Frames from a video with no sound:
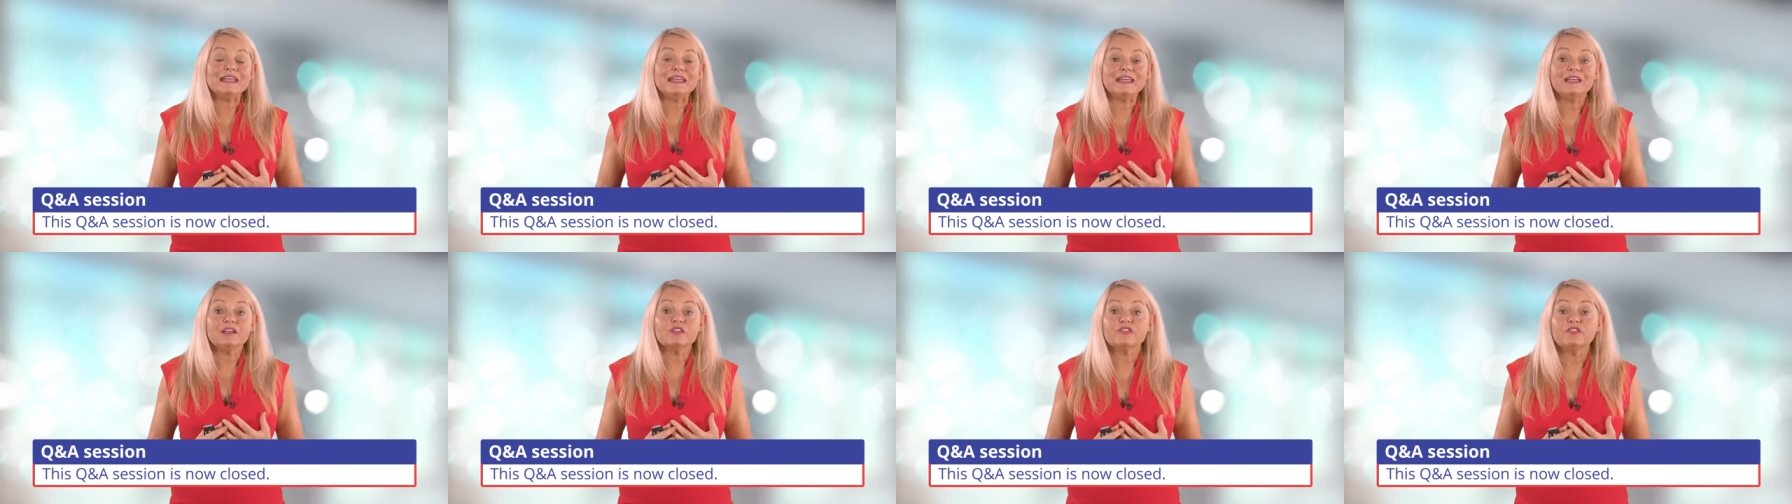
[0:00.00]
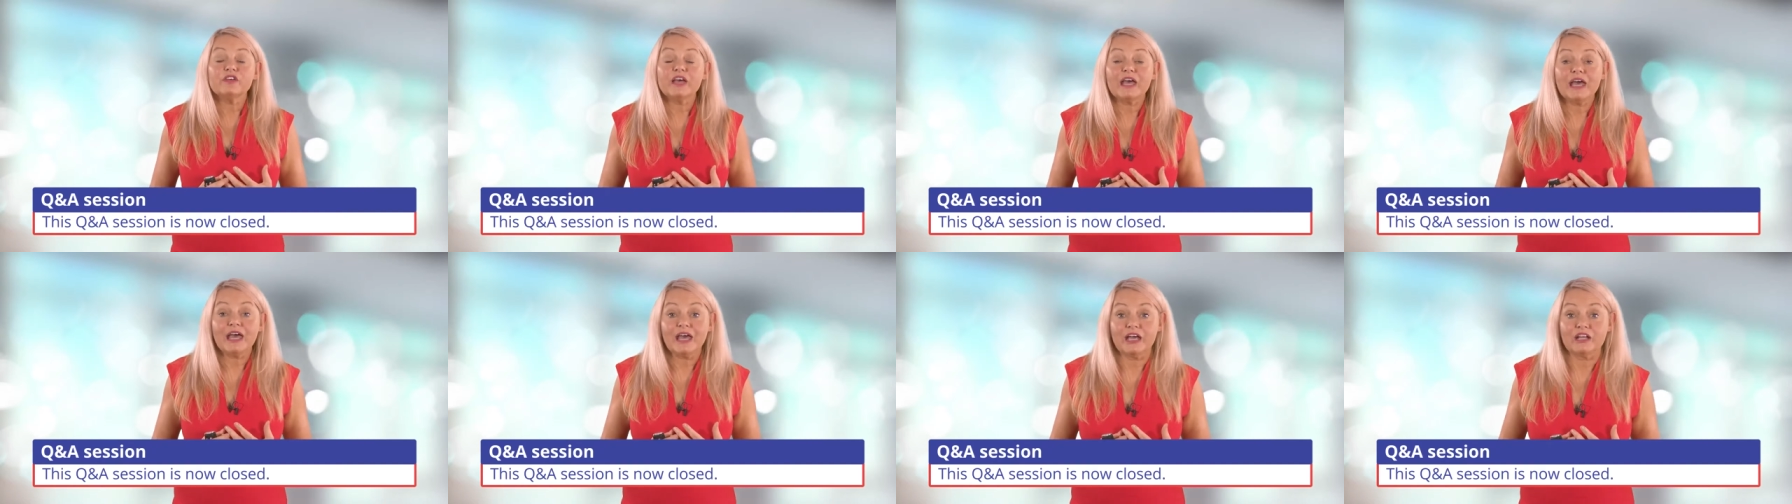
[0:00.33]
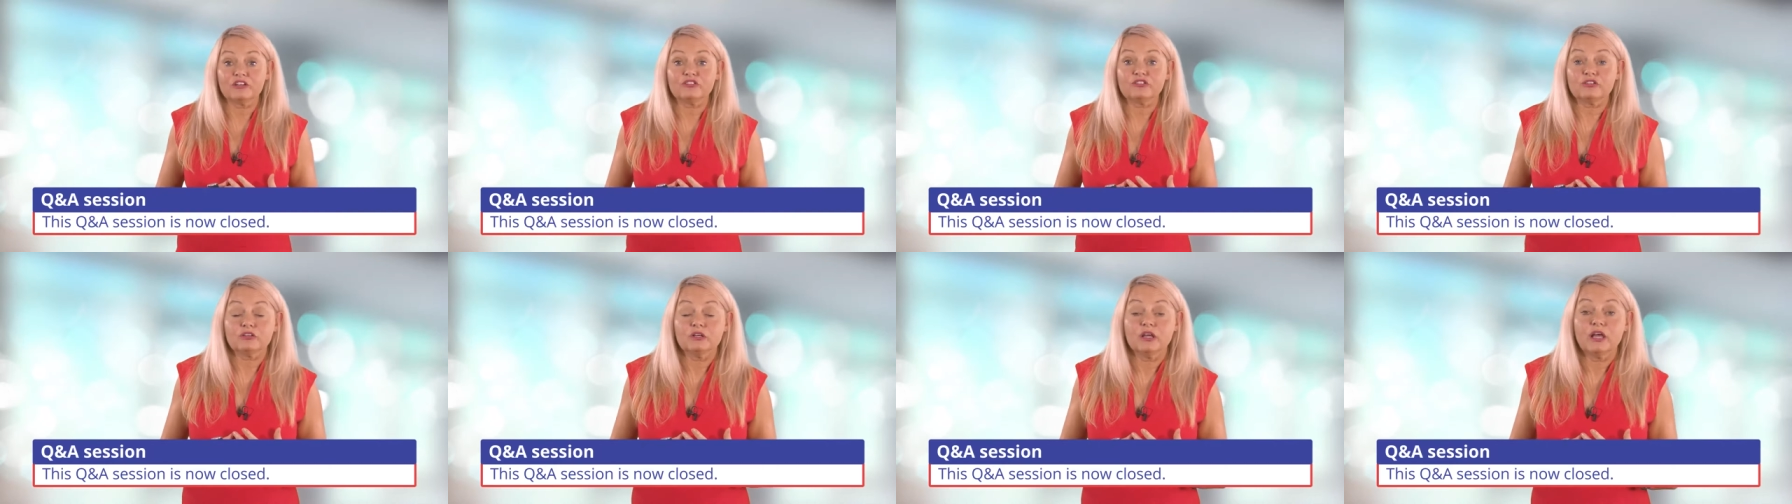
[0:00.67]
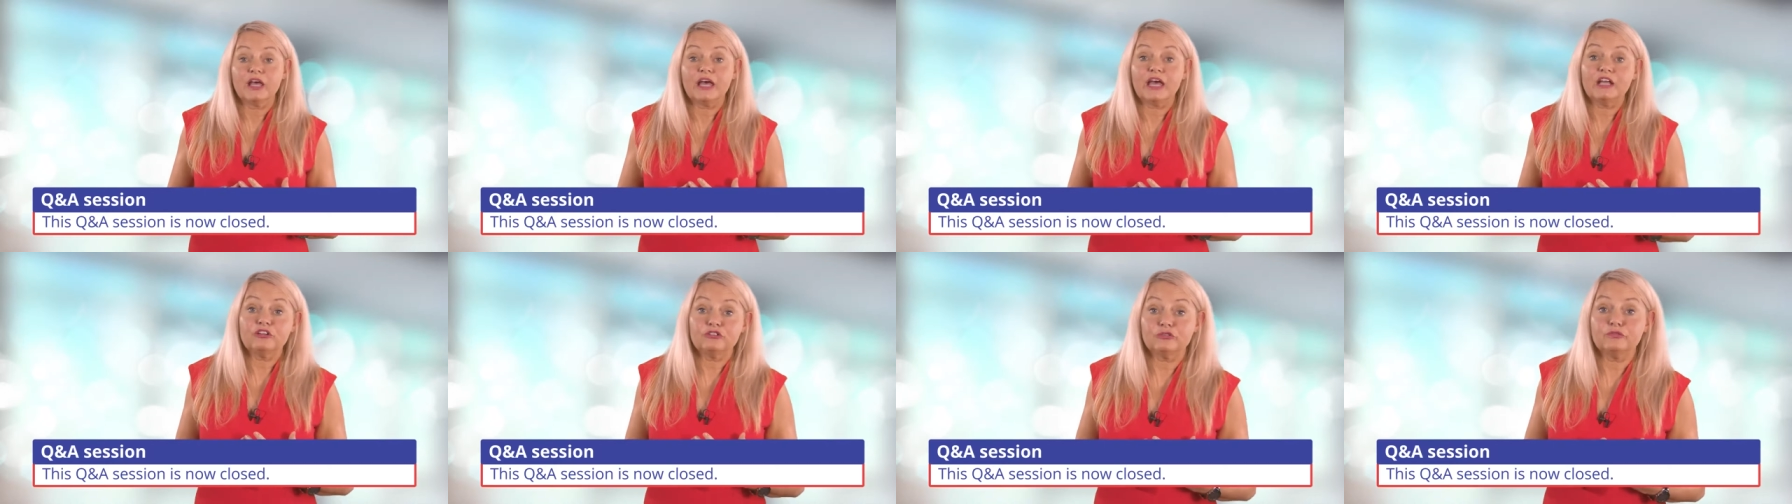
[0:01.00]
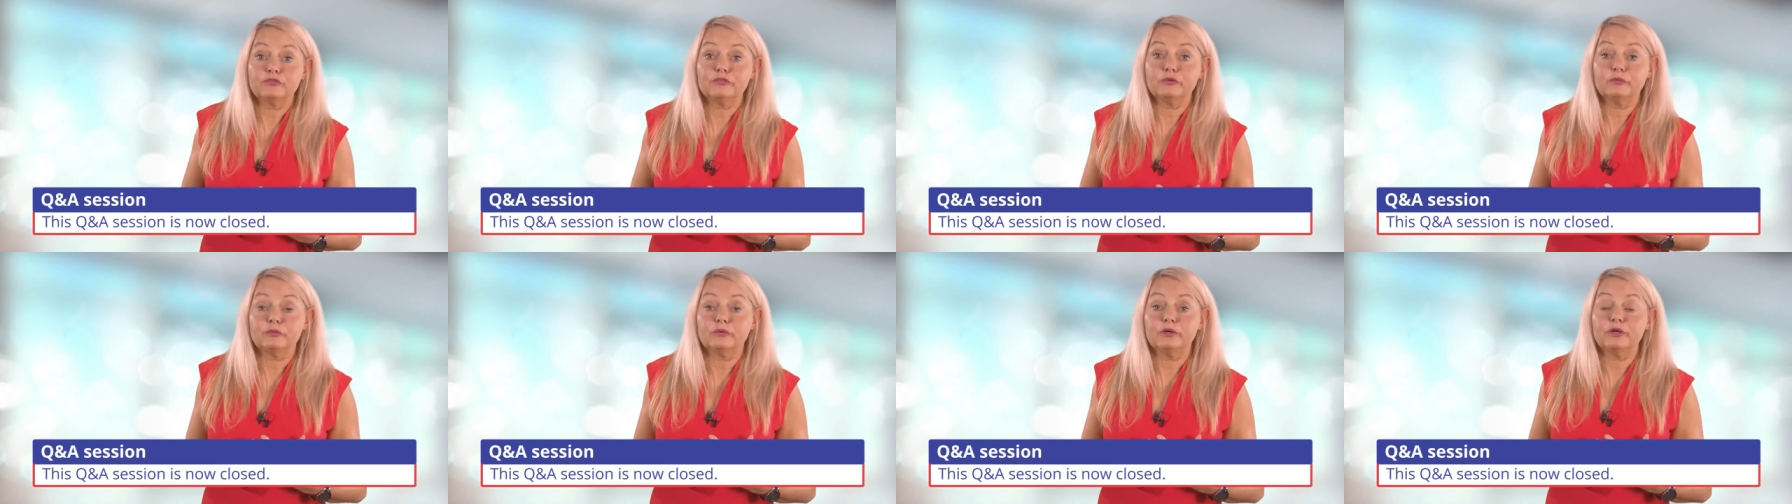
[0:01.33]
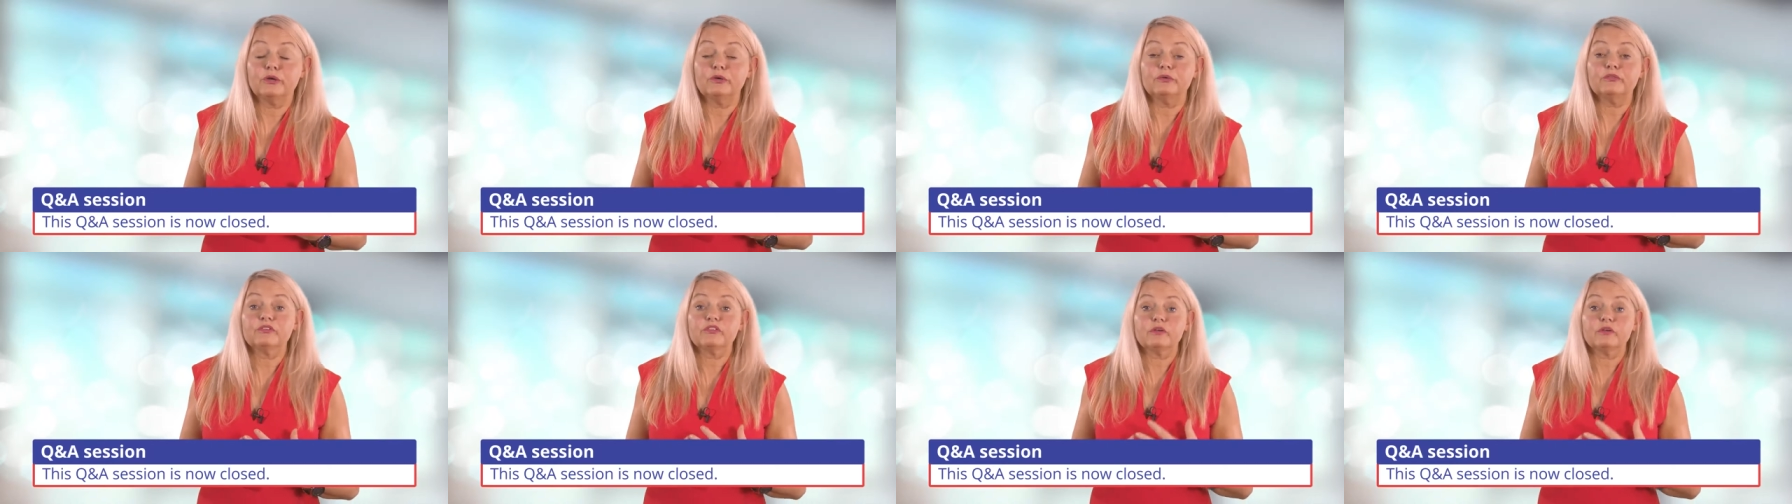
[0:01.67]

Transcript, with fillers: E is for edge, edge of the wound.